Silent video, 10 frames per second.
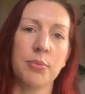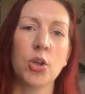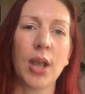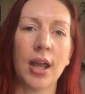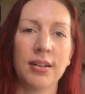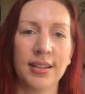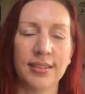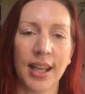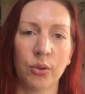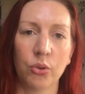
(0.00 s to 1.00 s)
You get a
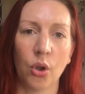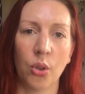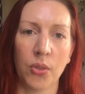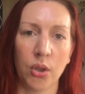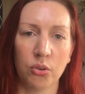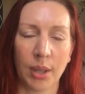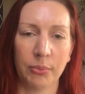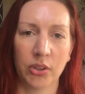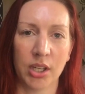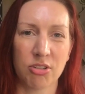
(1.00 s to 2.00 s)
discount on those
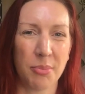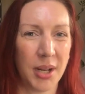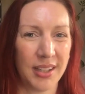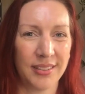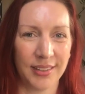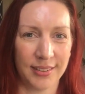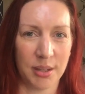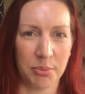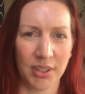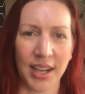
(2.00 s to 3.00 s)
campsites for up to like
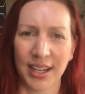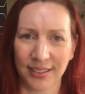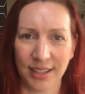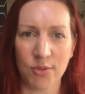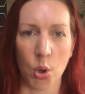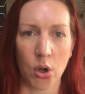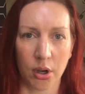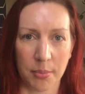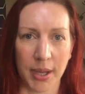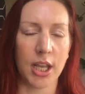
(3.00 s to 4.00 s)
60%. It can save you a lot
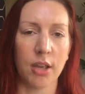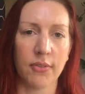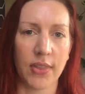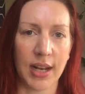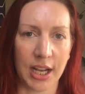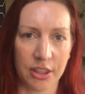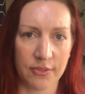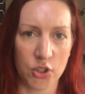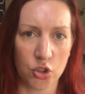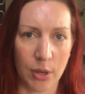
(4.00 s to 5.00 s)
of money over the length of
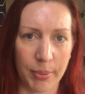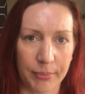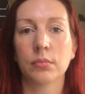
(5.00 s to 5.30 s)
a trip.